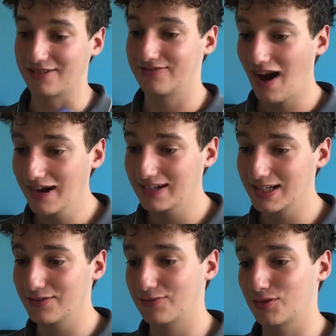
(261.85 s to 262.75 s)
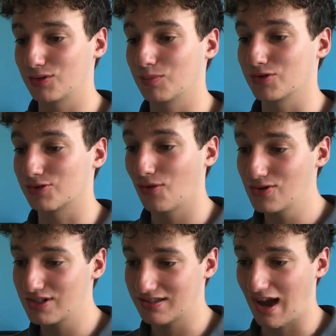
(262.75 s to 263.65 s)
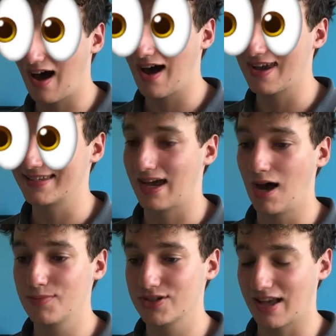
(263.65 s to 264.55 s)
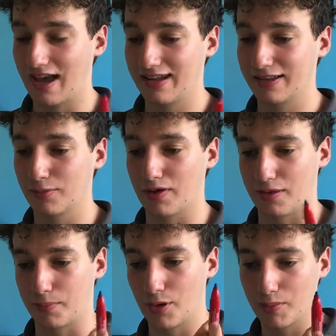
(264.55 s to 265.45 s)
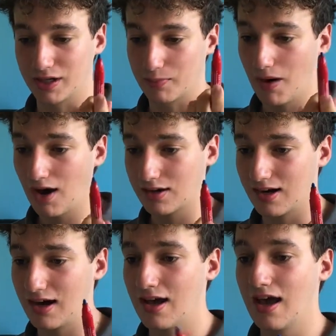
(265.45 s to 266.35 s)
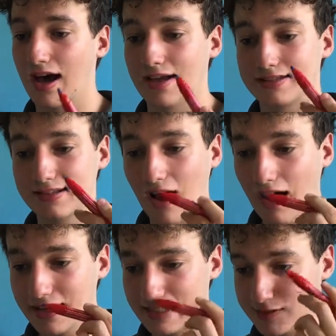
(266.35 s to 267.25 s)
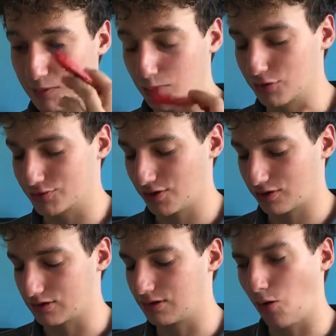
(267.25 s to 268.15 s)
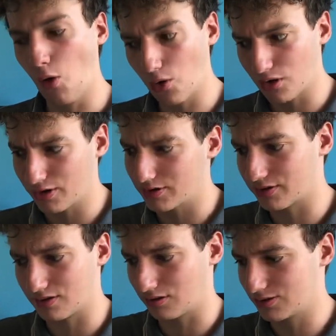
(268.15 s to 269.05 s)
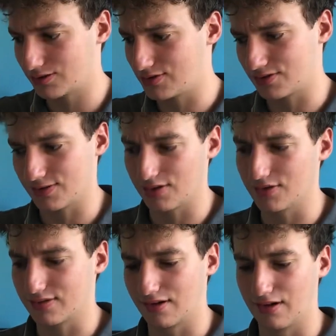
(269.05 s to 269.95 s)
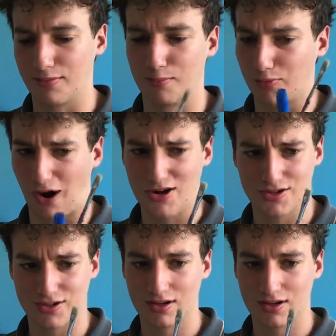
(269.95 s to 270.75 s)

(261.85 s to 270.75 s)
finally, for Dumbo's gorgeous eyes, I'm just adding with a permanent marker a tiny little blue circle, or you could also just use a brush,